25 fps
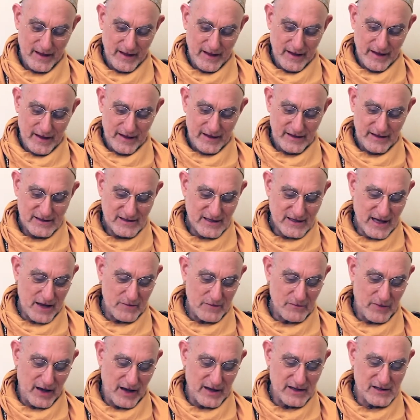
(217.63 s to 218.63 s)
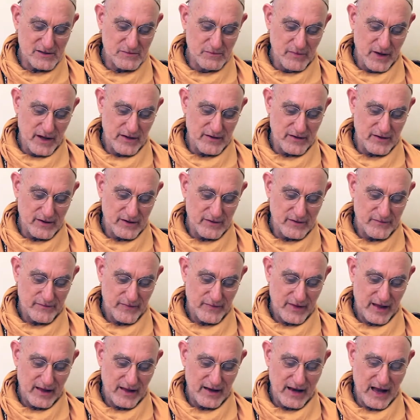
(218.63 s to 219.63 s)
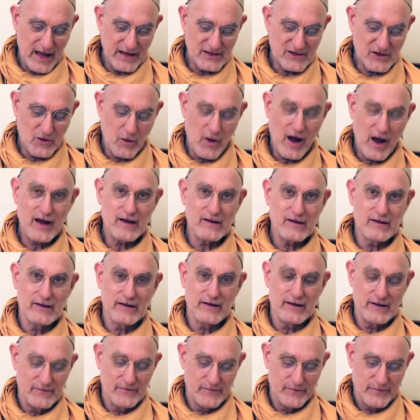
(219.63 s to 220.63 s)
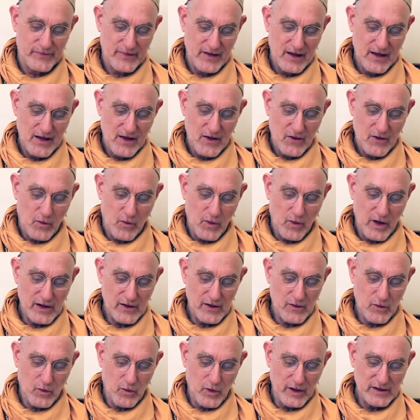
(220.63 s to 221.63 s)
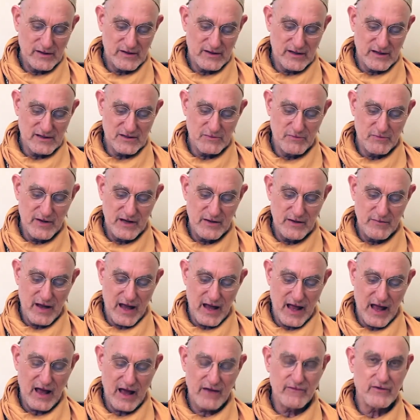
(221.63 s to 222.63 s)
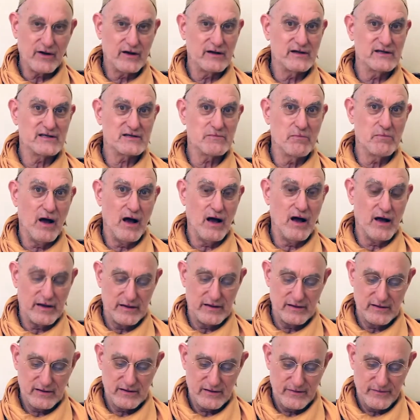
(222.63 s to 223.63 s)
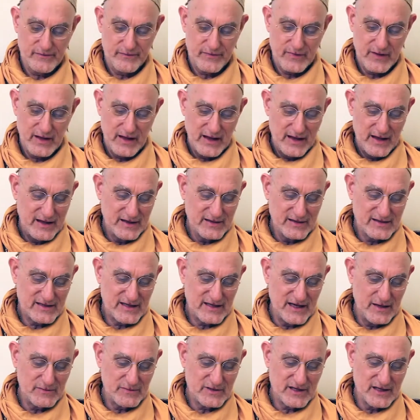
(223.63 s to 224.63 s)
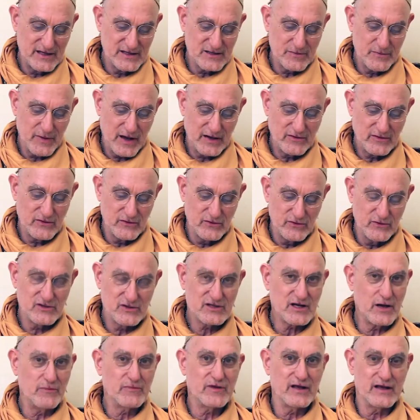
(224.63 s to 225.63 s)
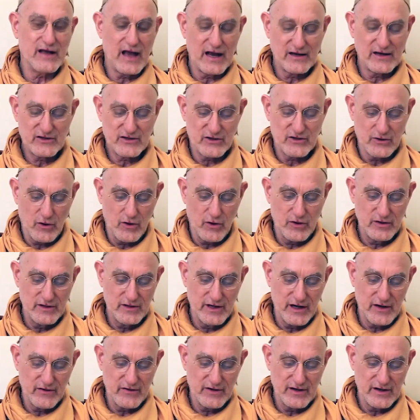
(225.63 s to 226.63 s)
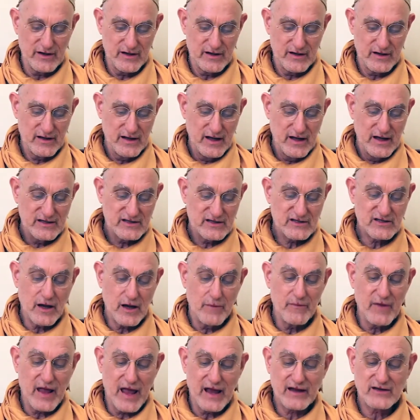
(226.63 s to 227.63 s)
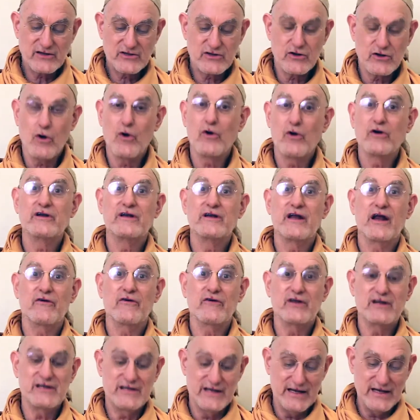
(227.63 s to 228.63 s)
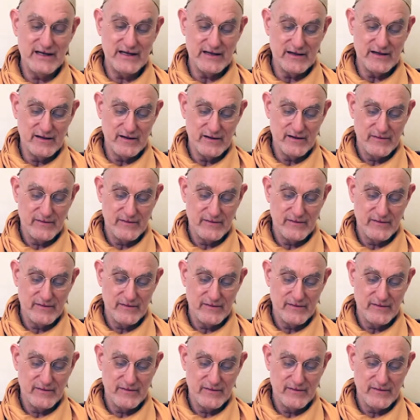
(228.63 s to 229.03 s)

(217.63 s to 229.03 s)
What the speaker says: He sat by his mother and asked quietly, what does Bhima have on his mind? It seems he is about to do something extraordinary, some extraordinary deed.